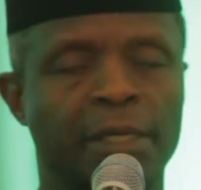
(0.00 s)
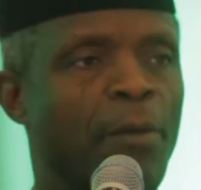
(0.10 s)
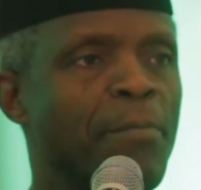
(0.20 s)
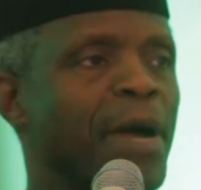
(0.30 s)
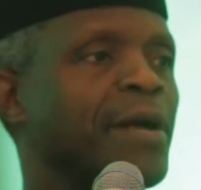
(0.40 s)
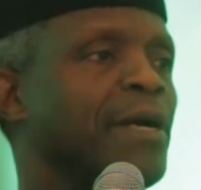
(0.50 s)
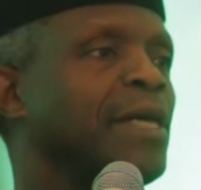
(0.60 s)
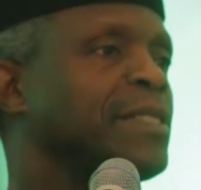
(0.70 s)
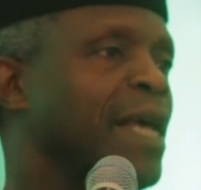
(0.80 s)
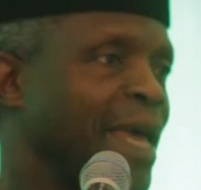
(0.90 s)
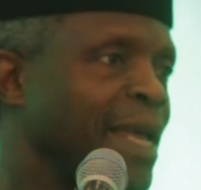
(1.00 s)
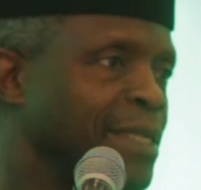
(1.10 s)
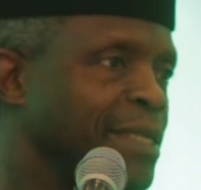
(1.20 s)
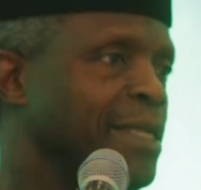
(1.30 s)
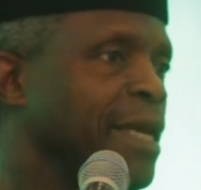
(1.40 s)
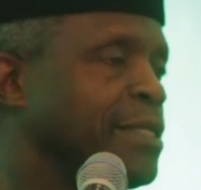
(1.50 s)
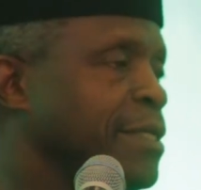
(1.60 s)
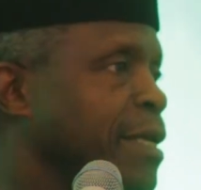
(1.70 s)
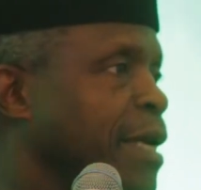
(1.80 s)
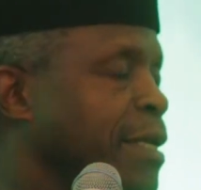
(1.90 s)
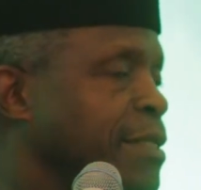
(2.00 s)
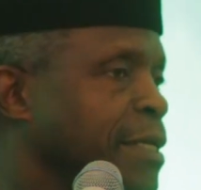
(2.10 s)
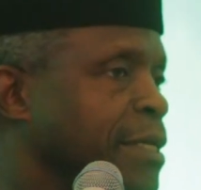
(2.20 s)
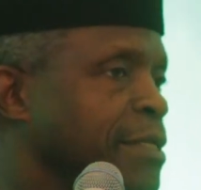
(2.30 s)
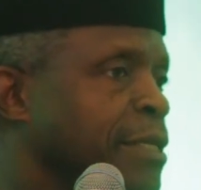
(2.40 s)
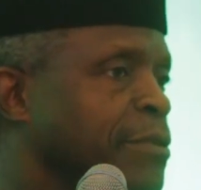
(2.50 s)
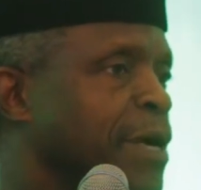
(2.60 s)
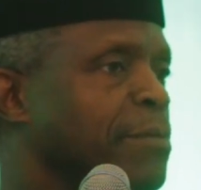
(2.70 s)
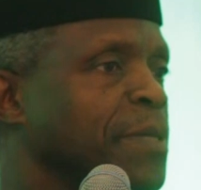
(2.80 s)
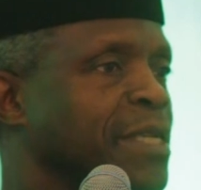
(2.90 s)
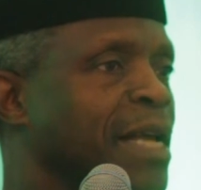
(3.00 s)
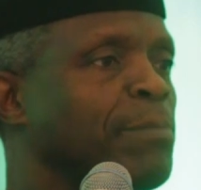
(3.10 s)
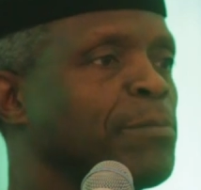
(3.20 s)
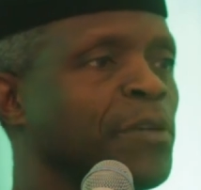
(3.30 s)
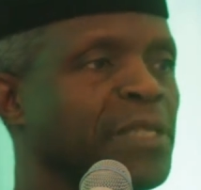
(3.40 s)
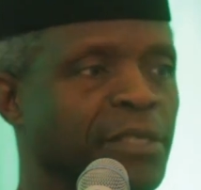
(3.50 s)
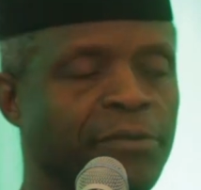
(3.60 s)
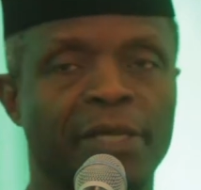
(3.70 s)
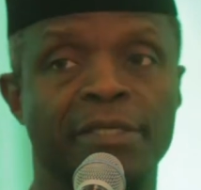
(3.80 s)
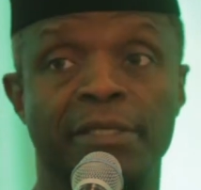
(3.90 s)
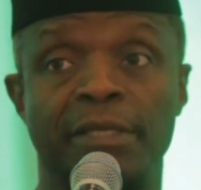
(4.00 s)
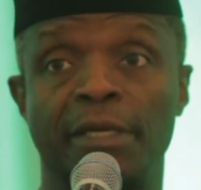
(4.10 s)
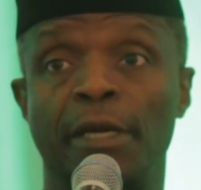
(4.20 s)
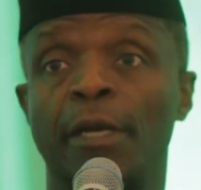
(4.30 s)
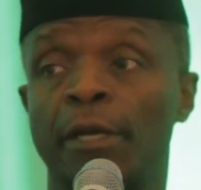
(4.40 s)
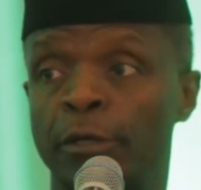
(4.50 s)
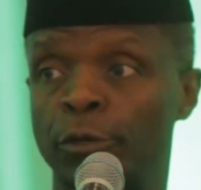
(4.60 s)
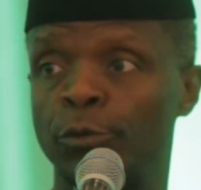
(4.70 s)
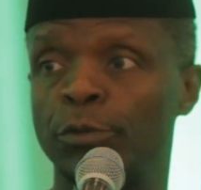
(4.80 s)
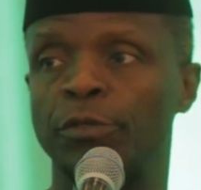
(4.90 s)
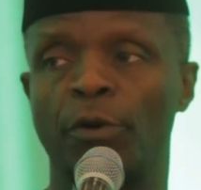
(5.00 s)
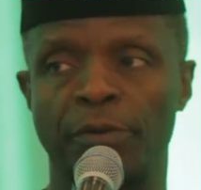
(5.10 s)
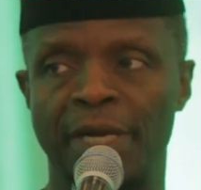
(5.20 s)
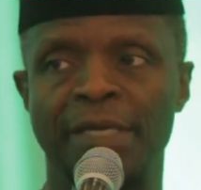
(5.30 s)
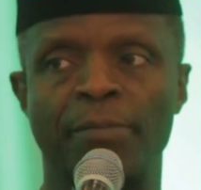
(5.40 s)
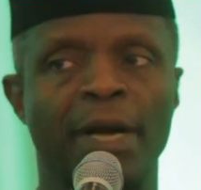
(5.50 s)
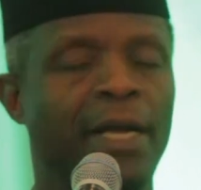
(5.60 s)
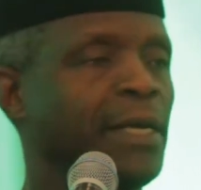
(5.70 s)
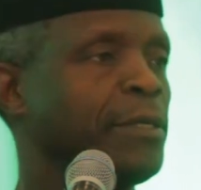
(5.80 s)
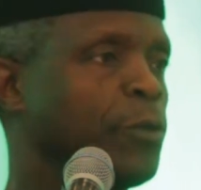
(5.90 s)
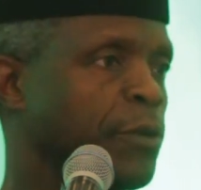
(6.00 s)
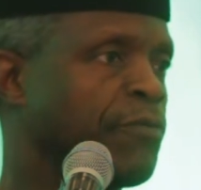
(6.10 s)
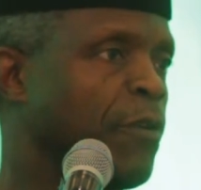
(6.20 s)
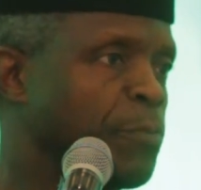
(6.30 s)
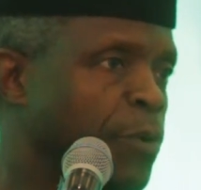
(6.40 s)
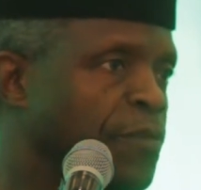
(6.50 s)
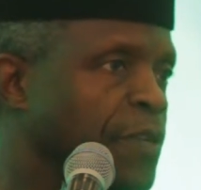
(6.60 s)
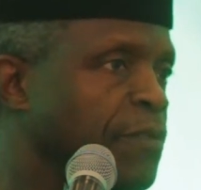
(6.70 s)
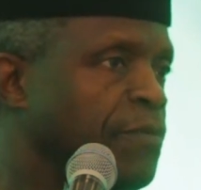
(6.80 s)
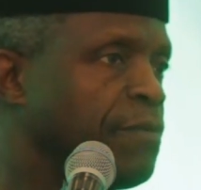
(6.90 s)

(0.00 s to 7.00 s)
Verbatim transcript: Now, Makaranta NG, as it describes it, captures a strategy used already by not-for-profit